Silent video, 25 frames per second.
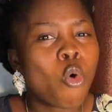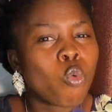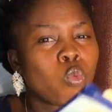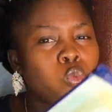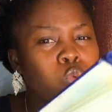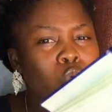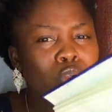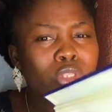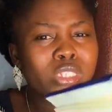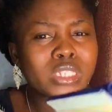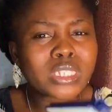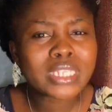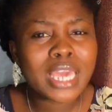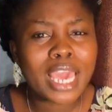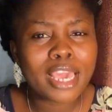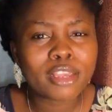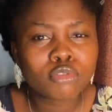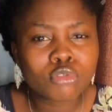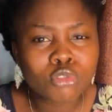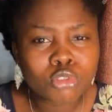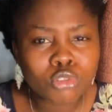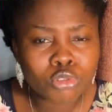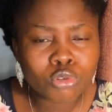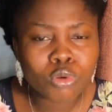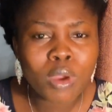Who
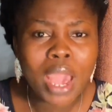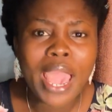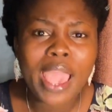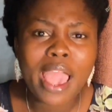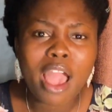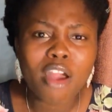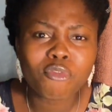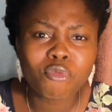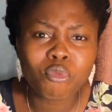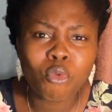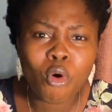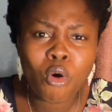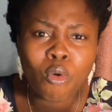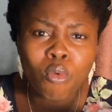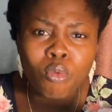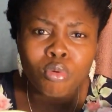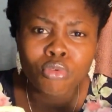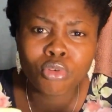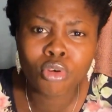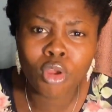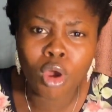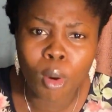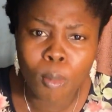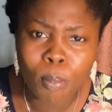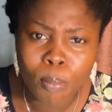sent you? I have
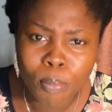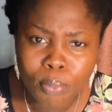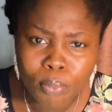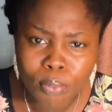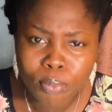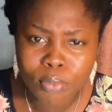woken up.